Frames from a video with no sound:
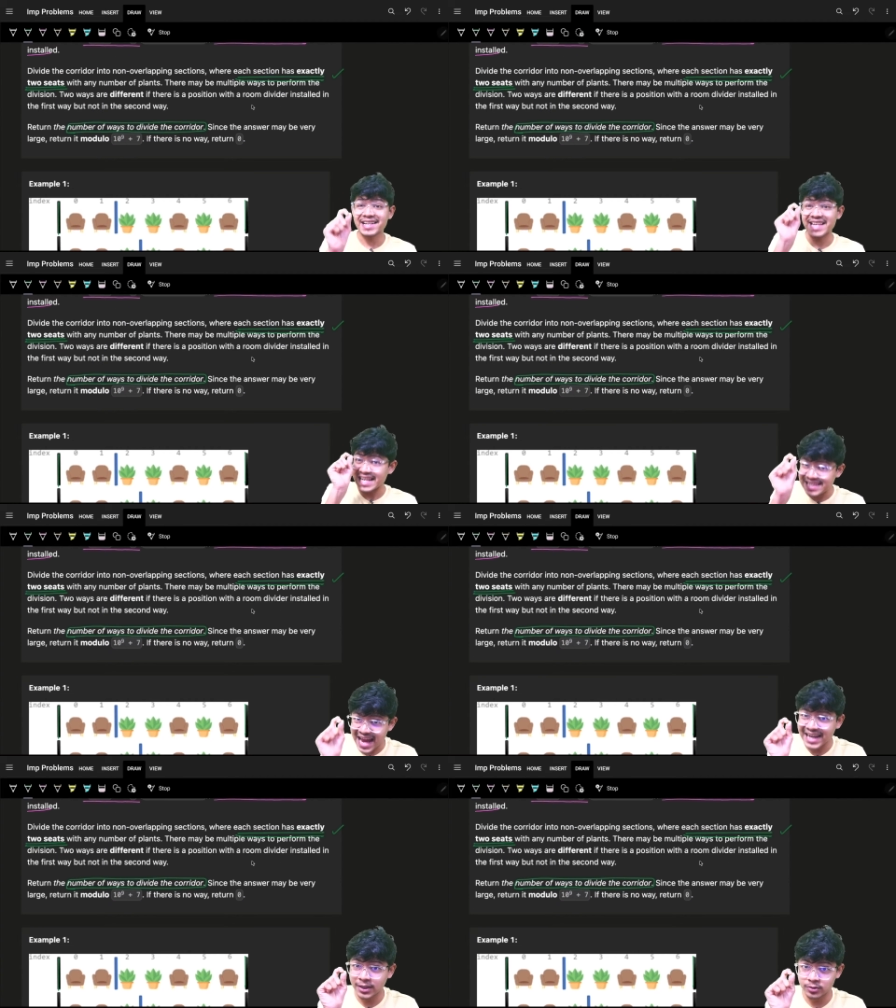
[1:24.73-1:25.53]

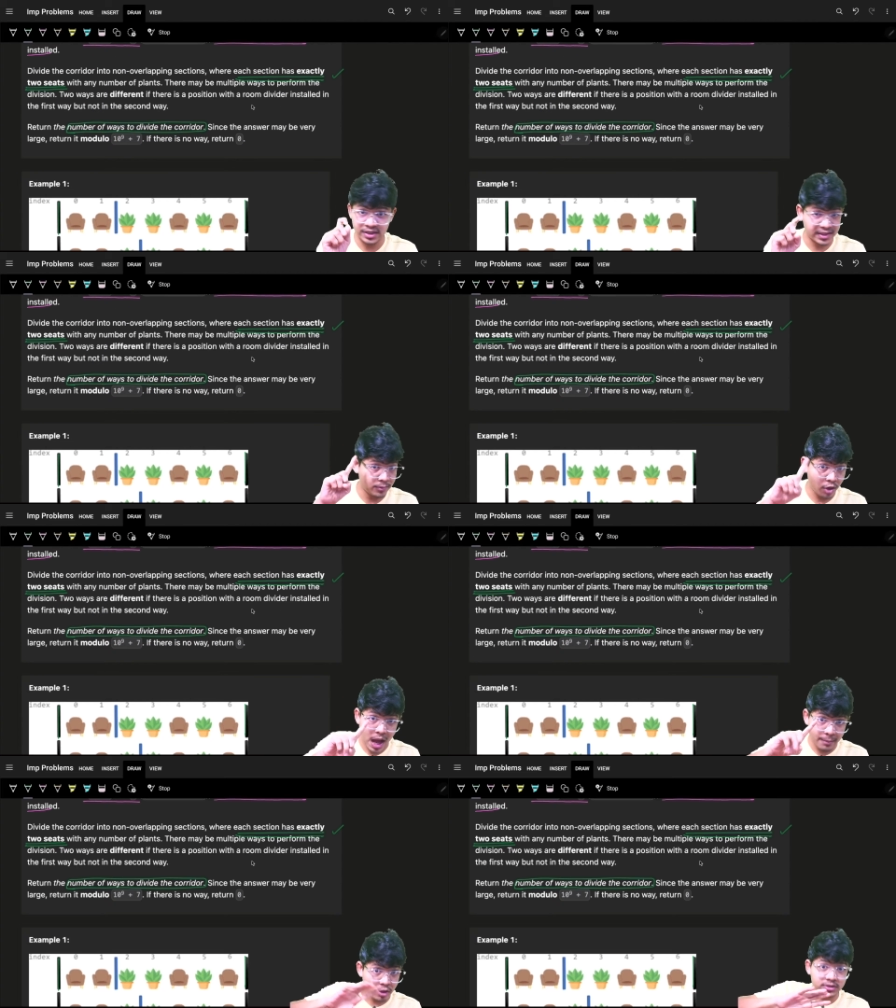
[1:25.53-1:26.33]
exactly two seats. I'm
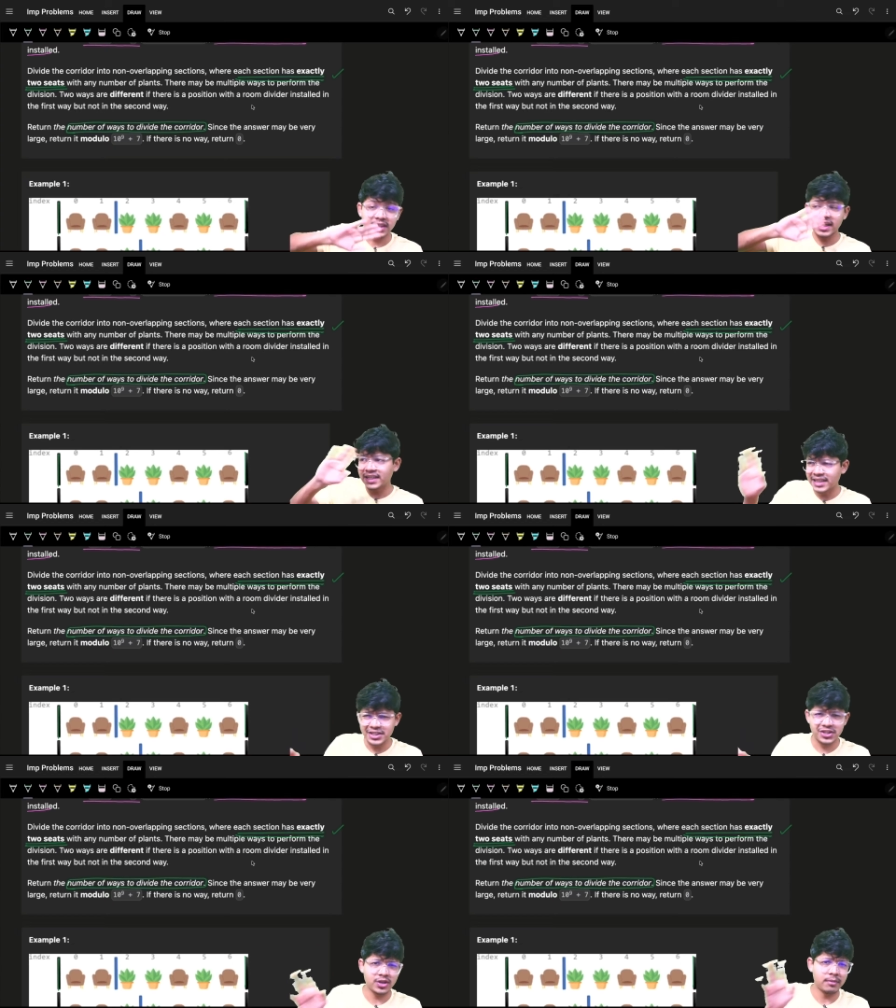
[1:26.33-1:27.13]
not saying at
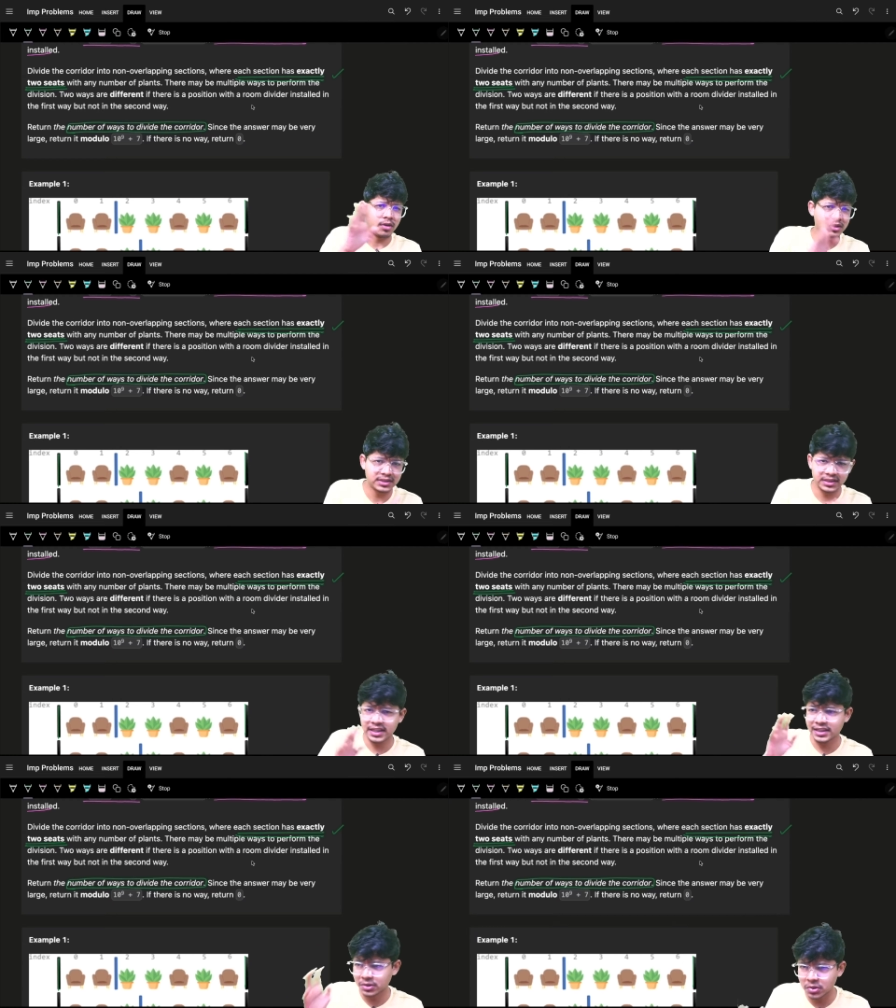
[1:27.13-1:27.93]
least two, I'm not
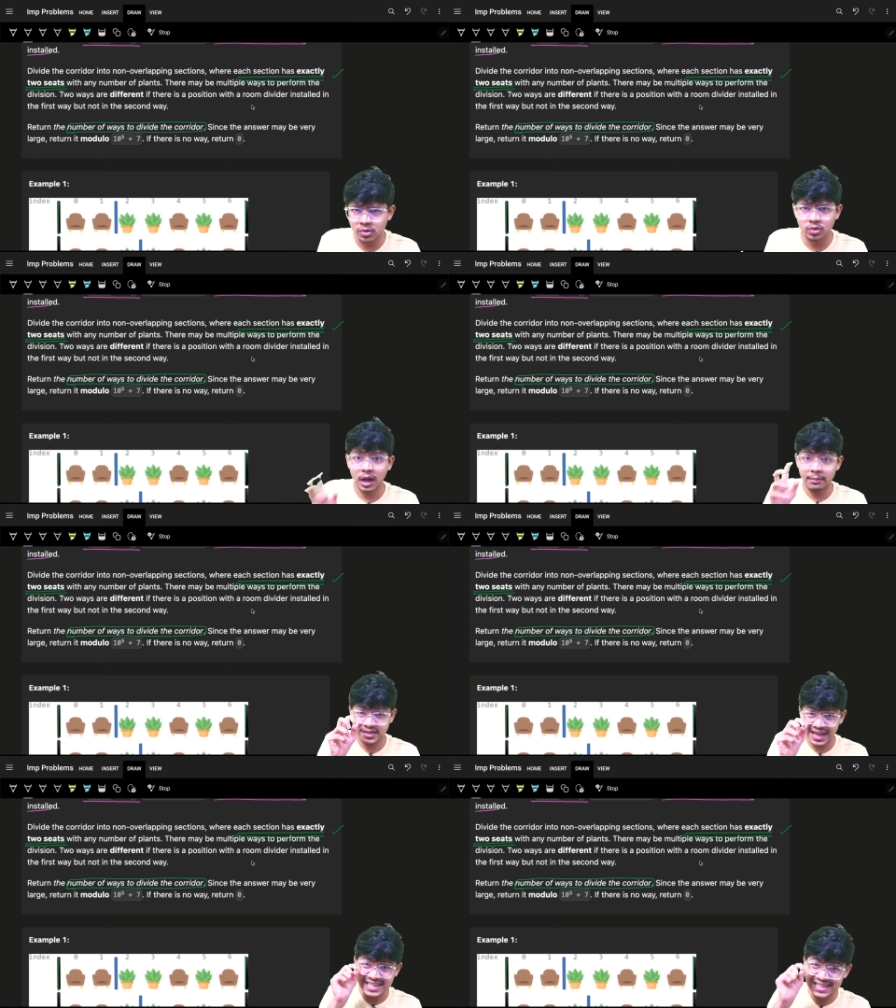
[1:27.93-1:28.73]
saying two, I'm
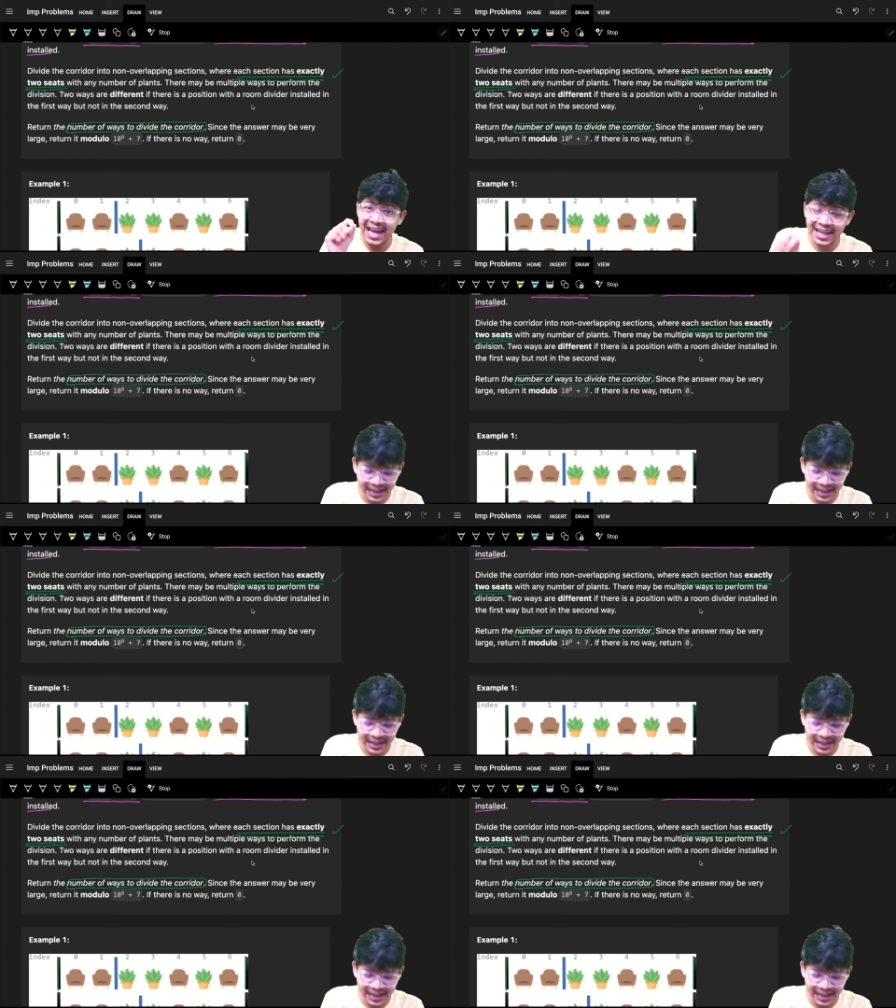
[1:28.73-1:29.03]
saying exactly